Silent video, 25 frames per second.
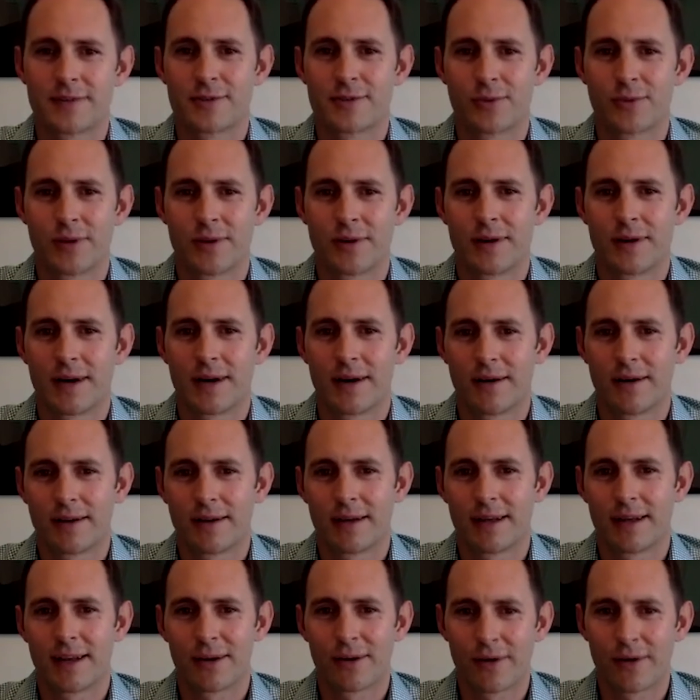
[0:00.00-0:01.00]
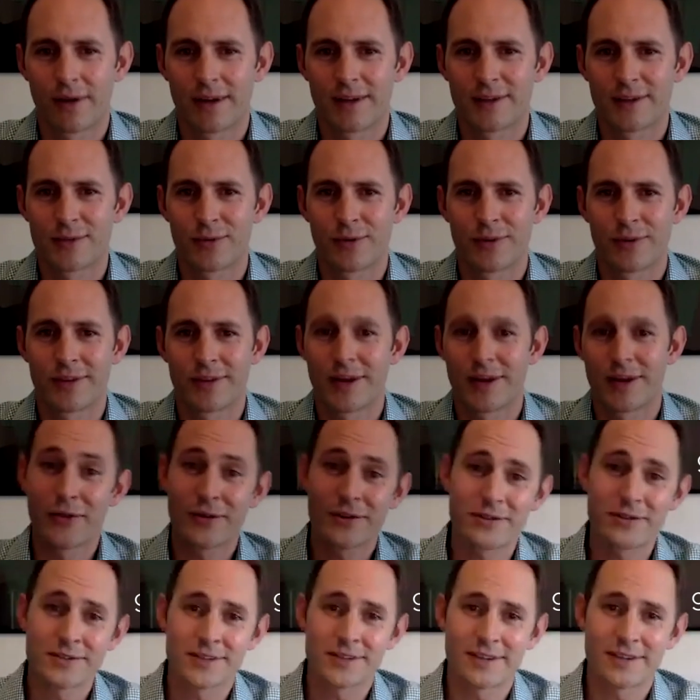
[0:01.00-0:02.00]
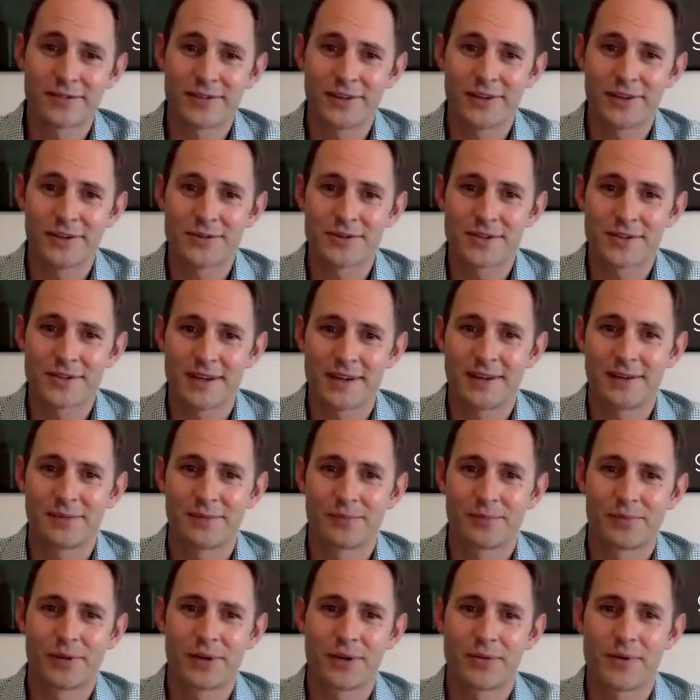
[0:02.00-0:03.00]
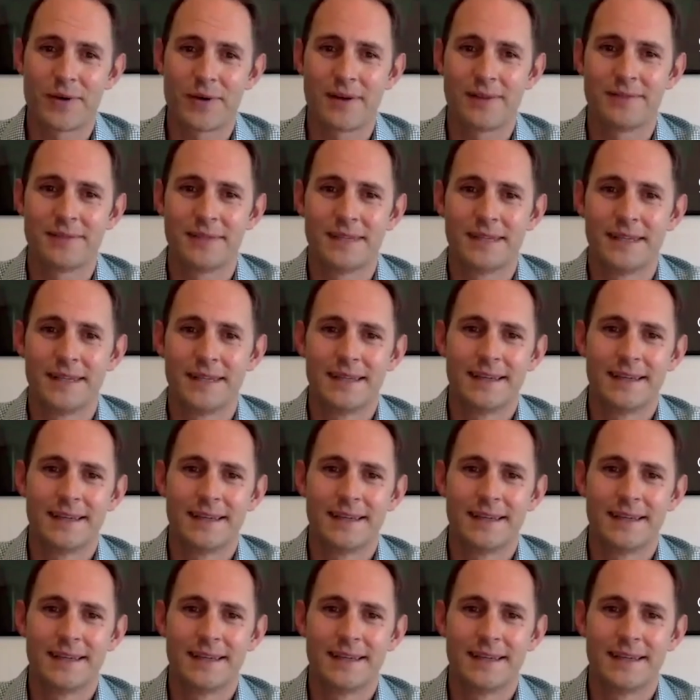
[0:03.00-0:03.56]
so we know how it integrates with the other stuff that you sell pretty well.